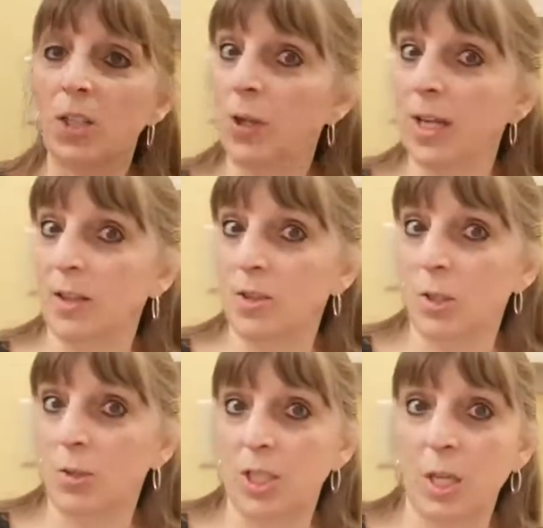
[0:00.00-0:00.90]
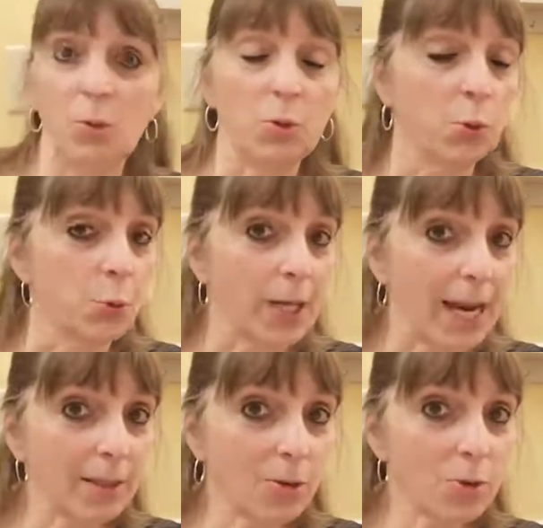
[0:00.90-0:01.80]
You can get the students to help you
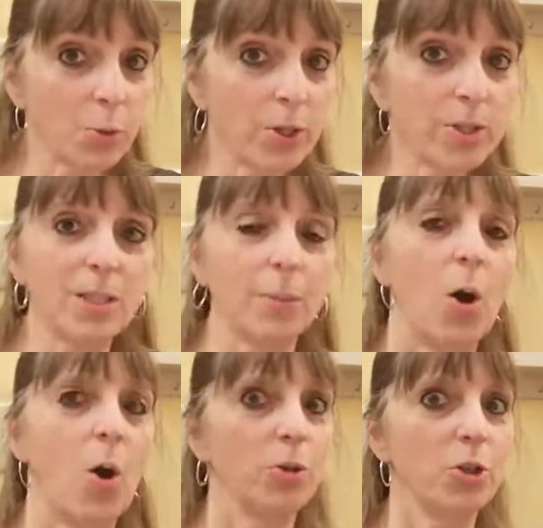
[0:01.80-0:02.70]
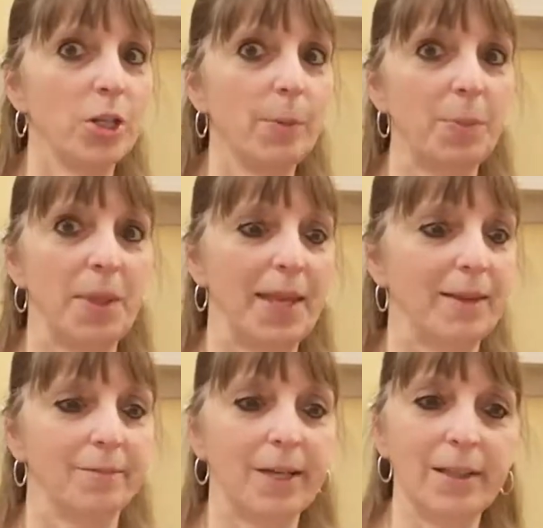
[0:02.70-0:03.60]
create those words, some ownership, and they
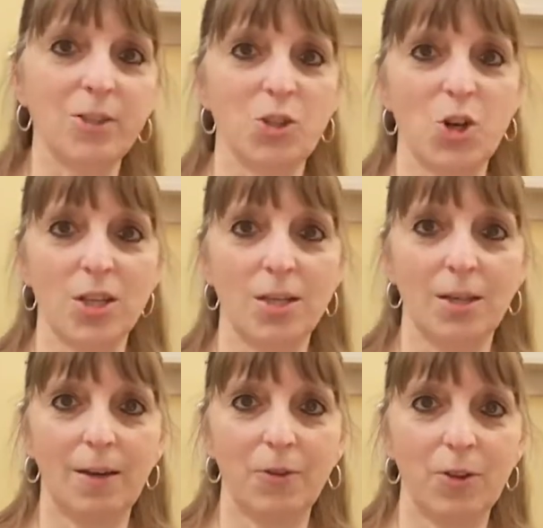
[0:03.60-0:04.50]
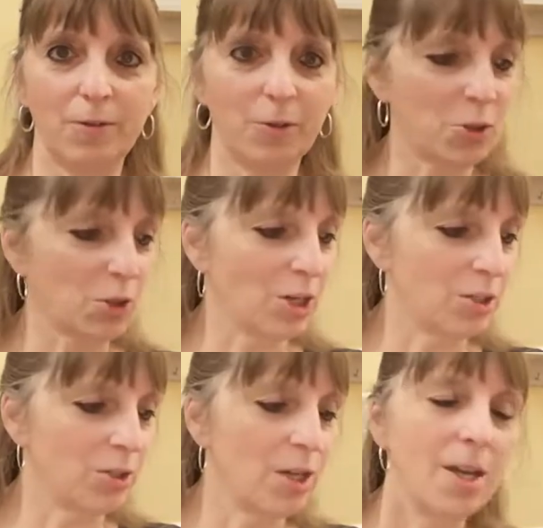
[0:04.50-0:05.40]
can write the song they sing for their first
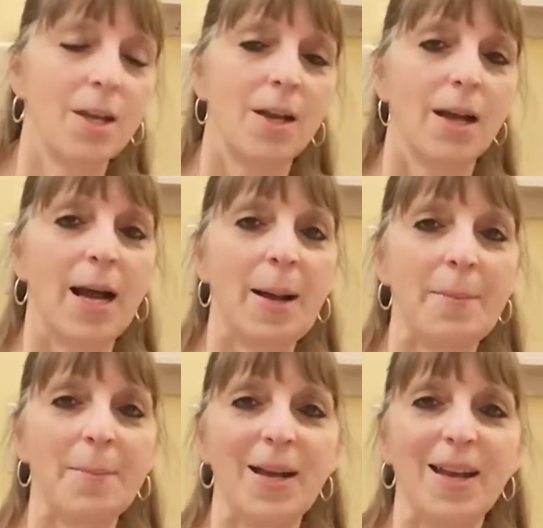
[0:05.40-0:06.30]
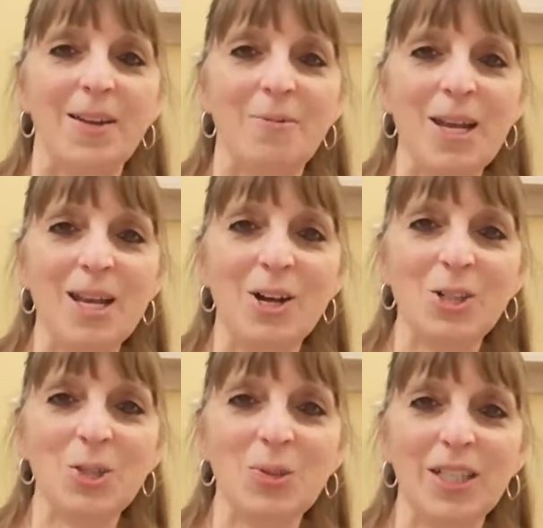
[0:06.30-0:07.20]
concert. We
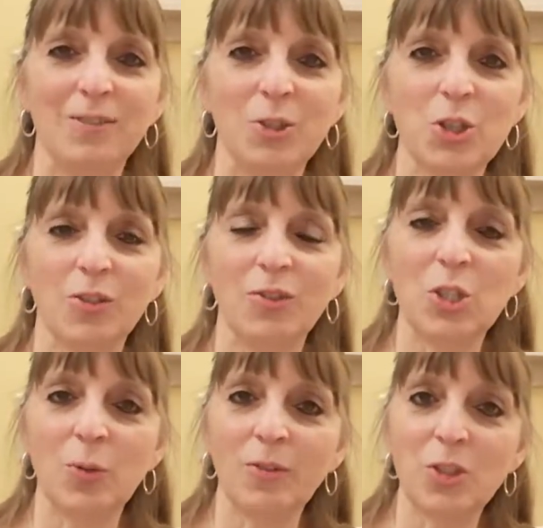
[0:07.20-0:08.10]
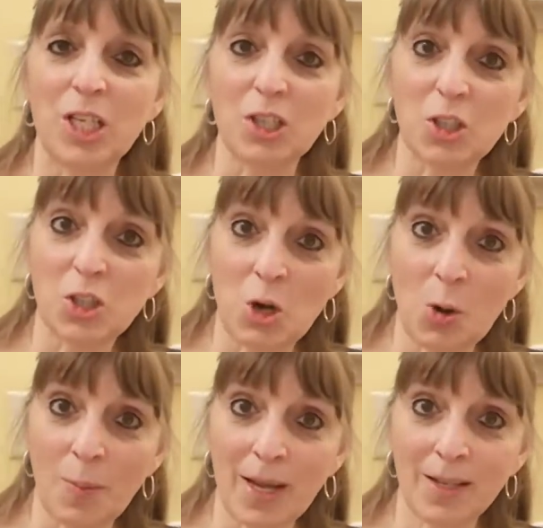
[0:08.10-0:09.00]
also did a version of "Did you ever see a
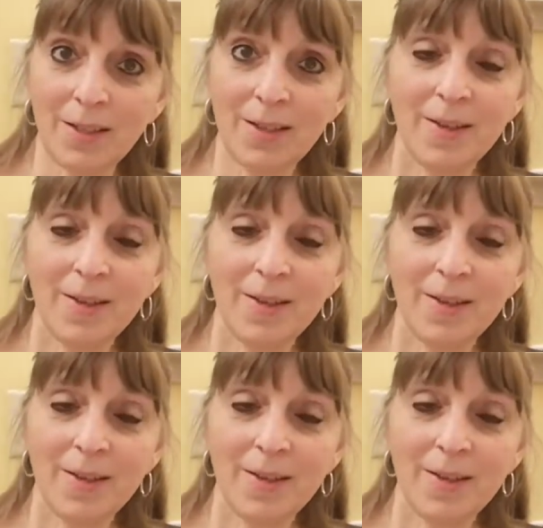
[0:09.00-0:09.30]
snowman?"